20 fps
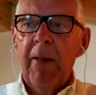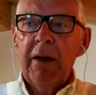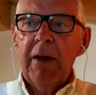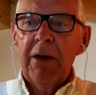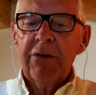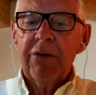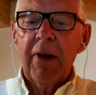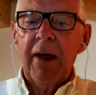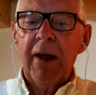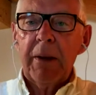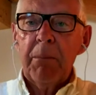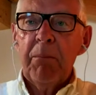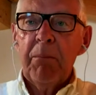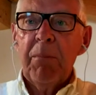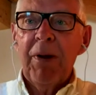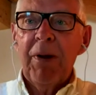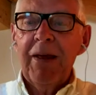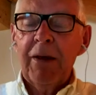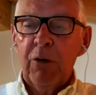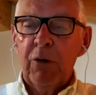It's like a
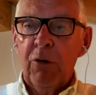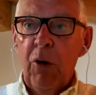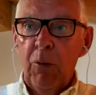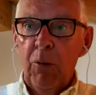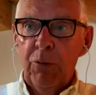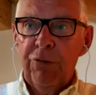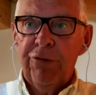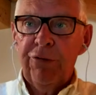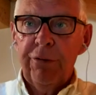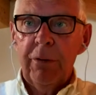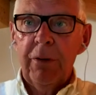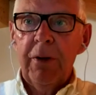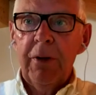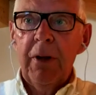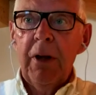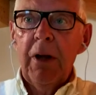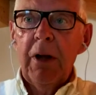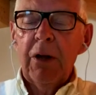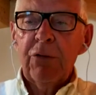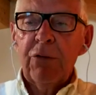playing coach.
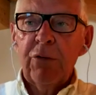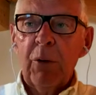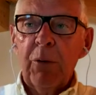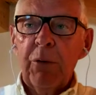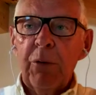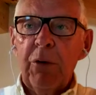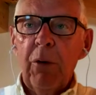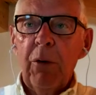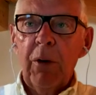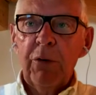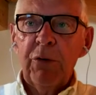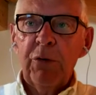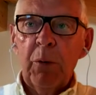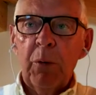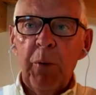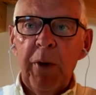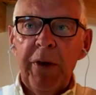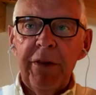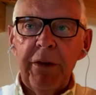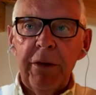So you're
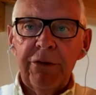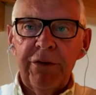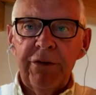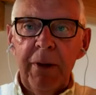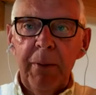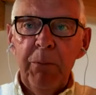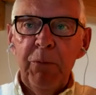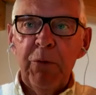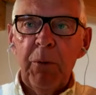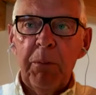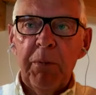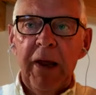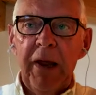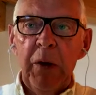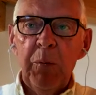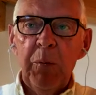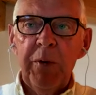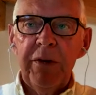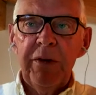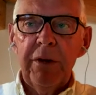with the team, you
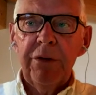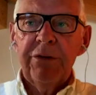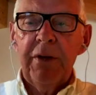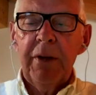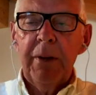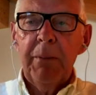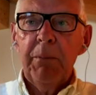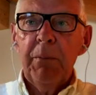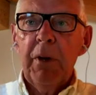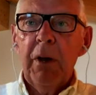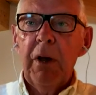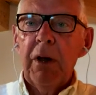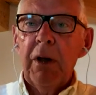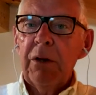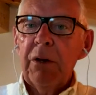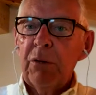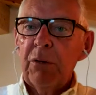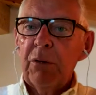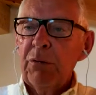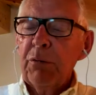play with the team.
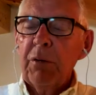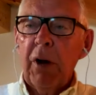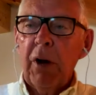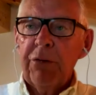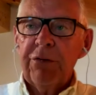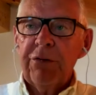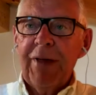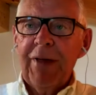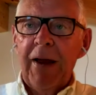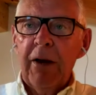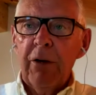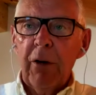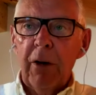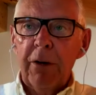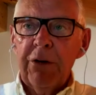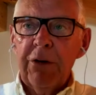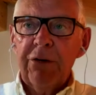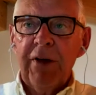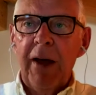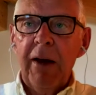You do not stand
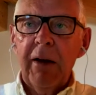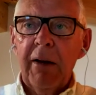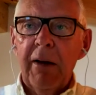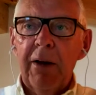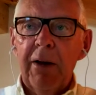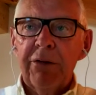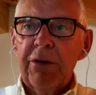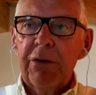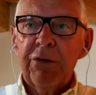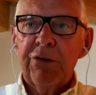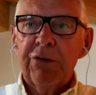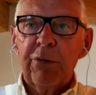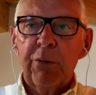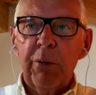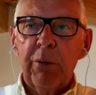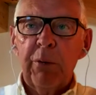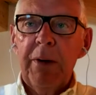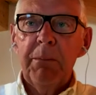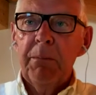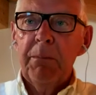on the sidelines and
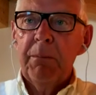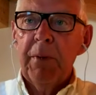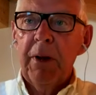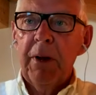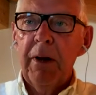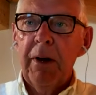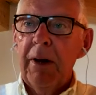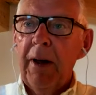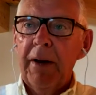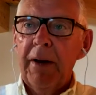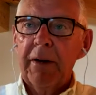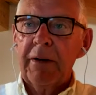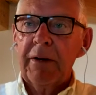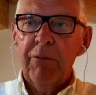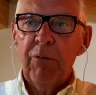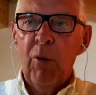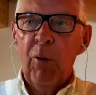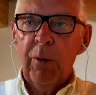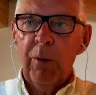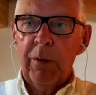scream and
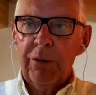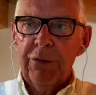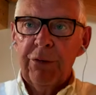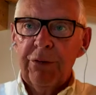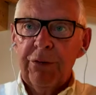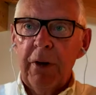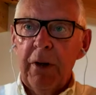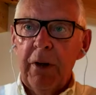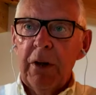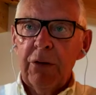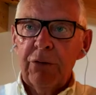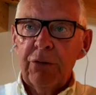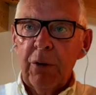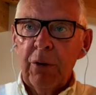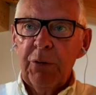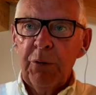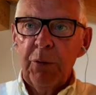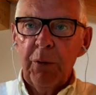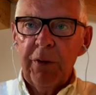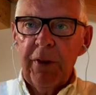give orders. So
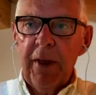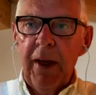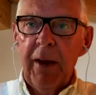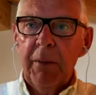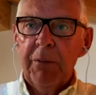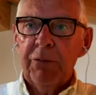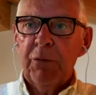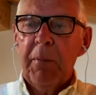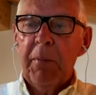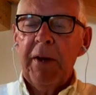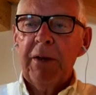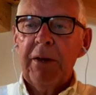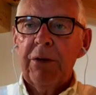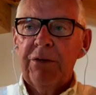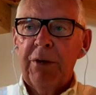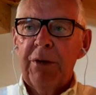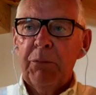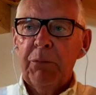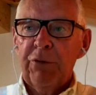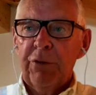you are there to make the
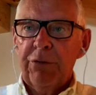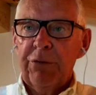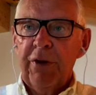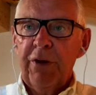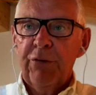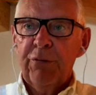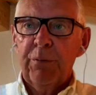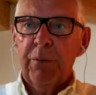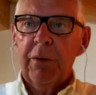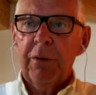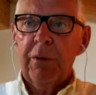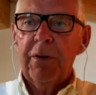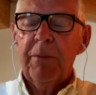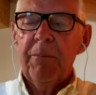team successful.